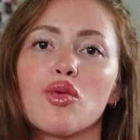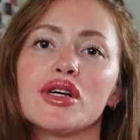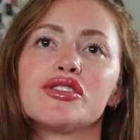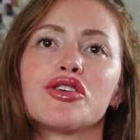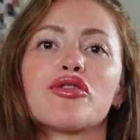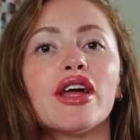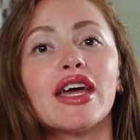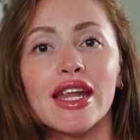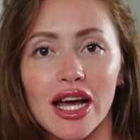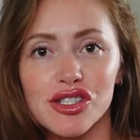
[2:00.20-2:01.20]
was to create
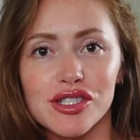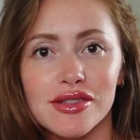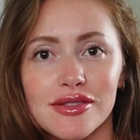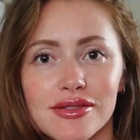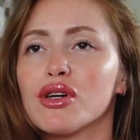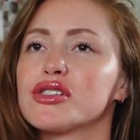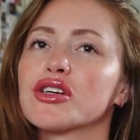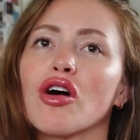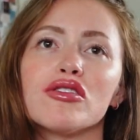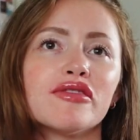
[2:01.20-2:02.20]
connections, was to
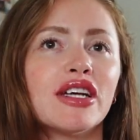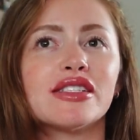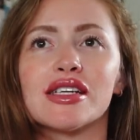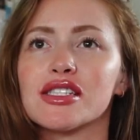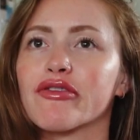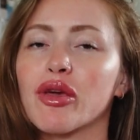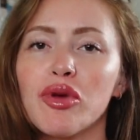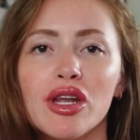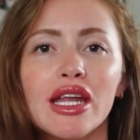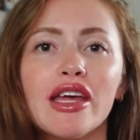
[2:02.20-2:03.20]
cultivate a sense of
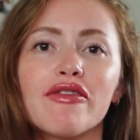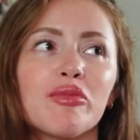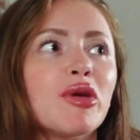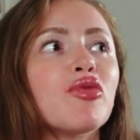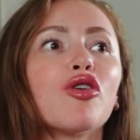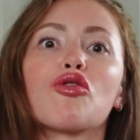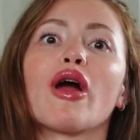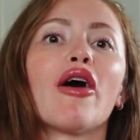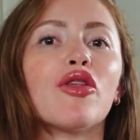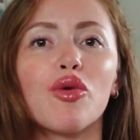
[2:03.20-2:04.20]
community from people
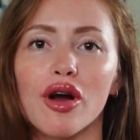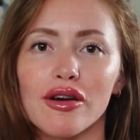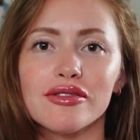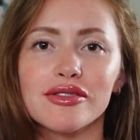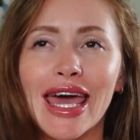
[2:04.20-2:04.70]
around the world.